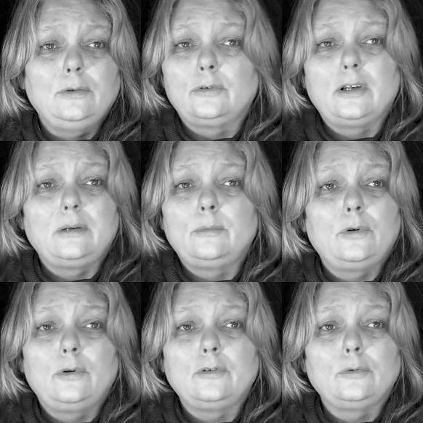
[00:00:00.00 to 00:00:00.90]
no running
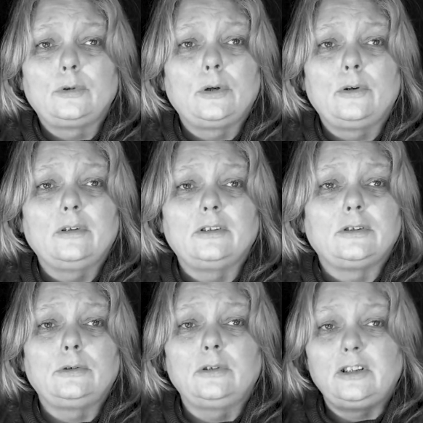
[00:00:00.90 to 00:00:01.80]
water, no toilet,
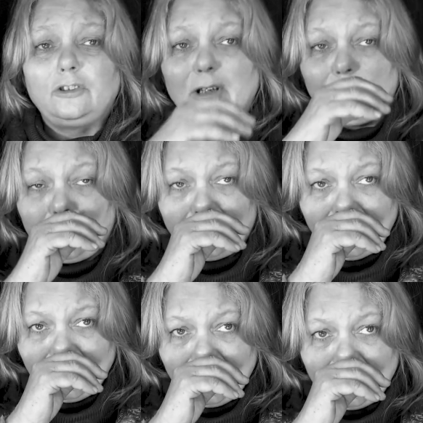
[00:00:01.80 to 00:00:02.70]
sewerage, nothing.
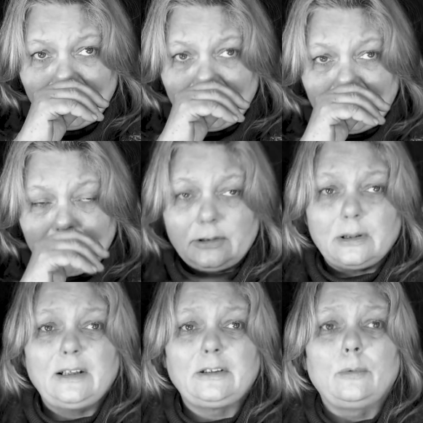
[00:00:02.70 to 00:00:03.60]

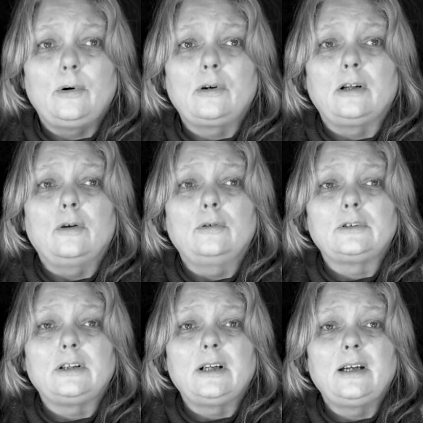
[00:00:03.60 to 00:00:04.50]
So I had to walk along
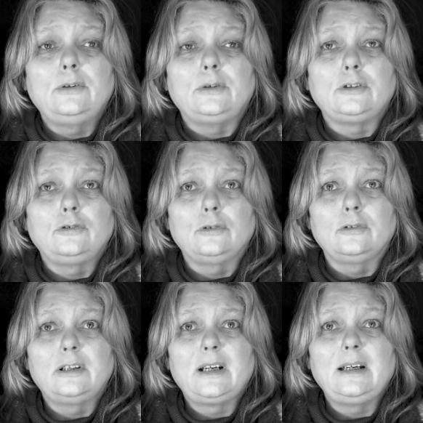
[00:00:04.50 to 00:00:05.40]
to the house
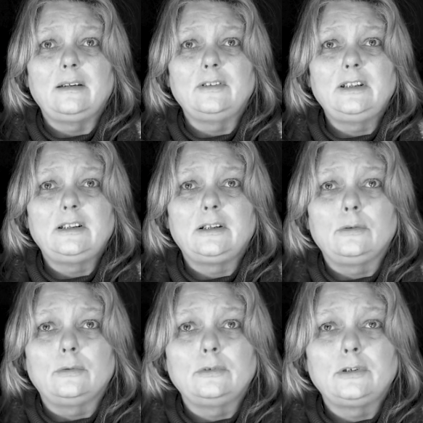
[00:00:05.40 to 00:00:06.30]
during the night if I needed to
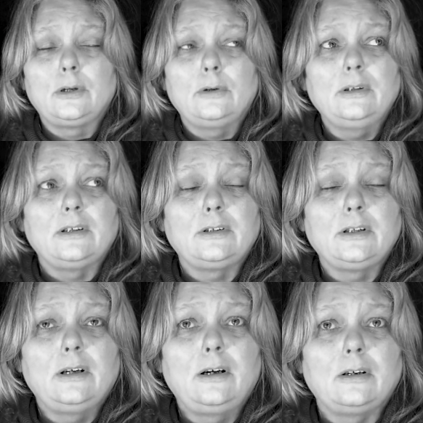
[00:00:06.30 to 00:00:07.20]
go to the toilet, to
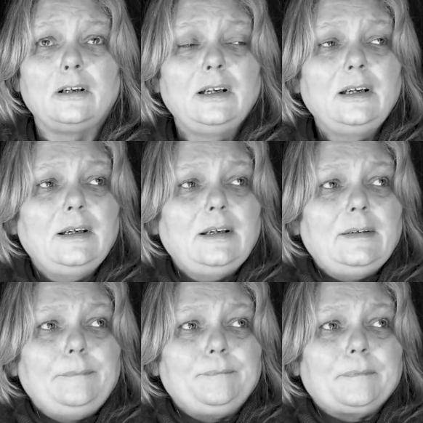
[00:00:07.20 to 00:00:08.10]
the hut.
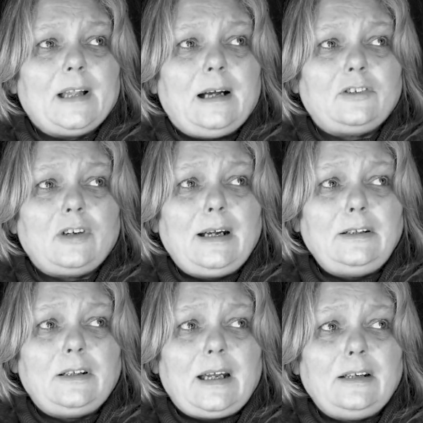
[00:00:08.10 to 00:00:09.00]
I
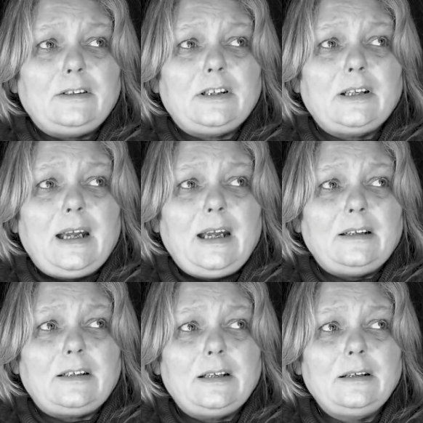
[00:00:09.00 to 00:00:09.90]
tried then to
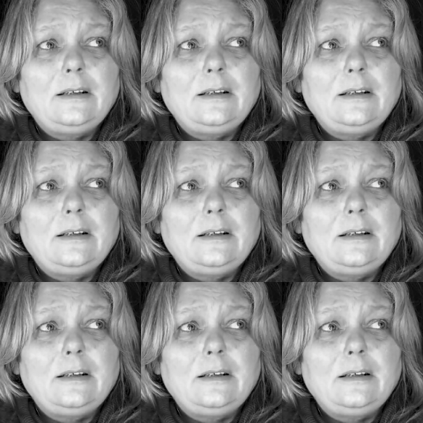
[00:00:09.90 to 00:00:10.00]
get